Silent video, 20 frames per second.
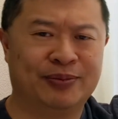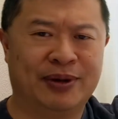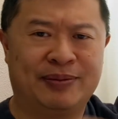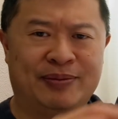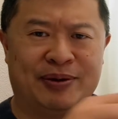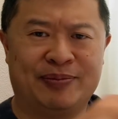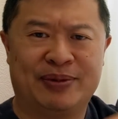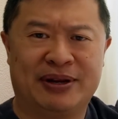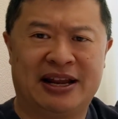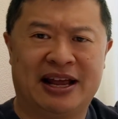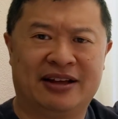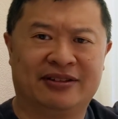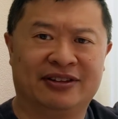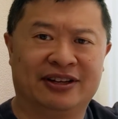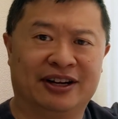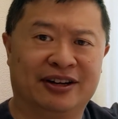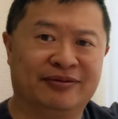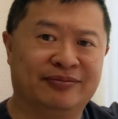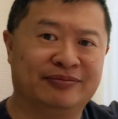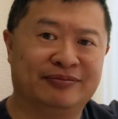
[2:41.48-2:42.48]
or maybe it'd be down
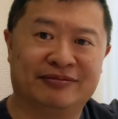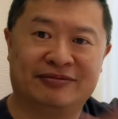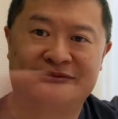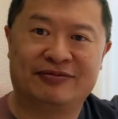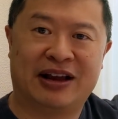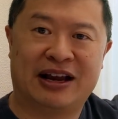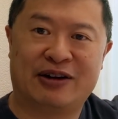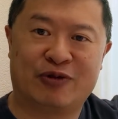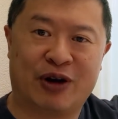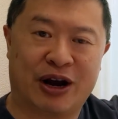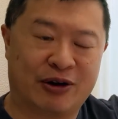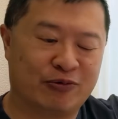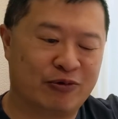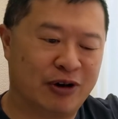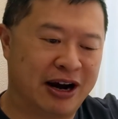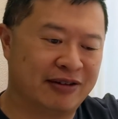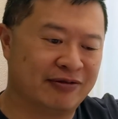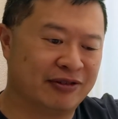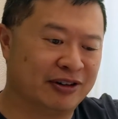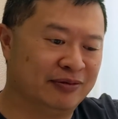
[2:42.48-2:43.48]
there. Anyway,
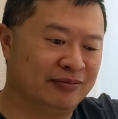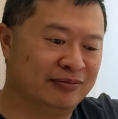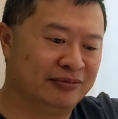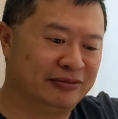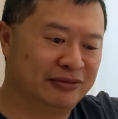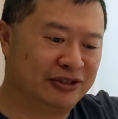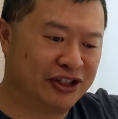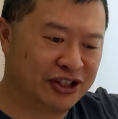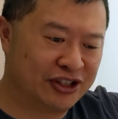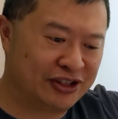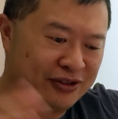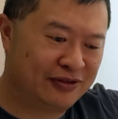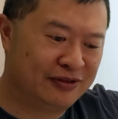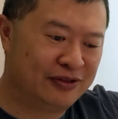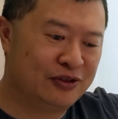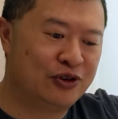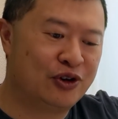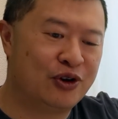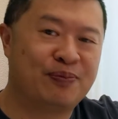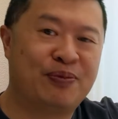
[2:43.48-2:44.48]
whatever. Just
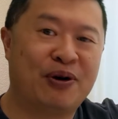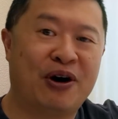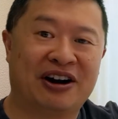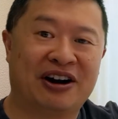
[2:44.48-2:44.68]
do your